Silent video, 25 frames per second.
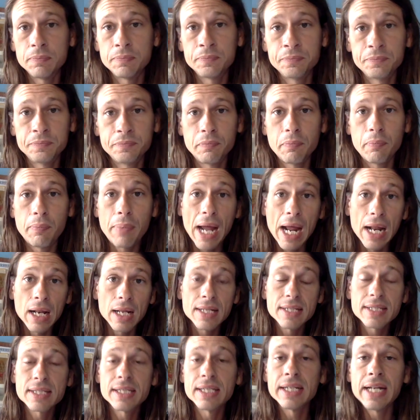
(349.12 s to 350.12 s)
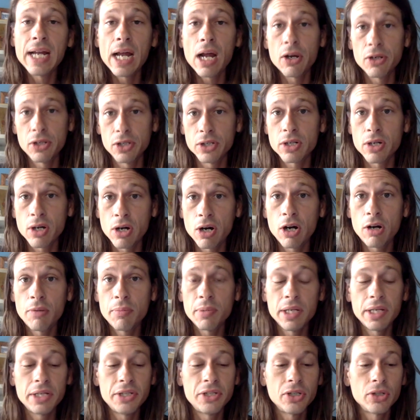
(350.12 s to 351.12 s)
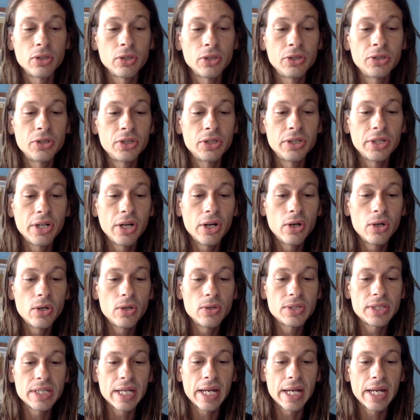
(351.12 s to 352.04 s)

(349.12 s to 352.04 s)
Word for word: balancing out your karma and your lunar nodes.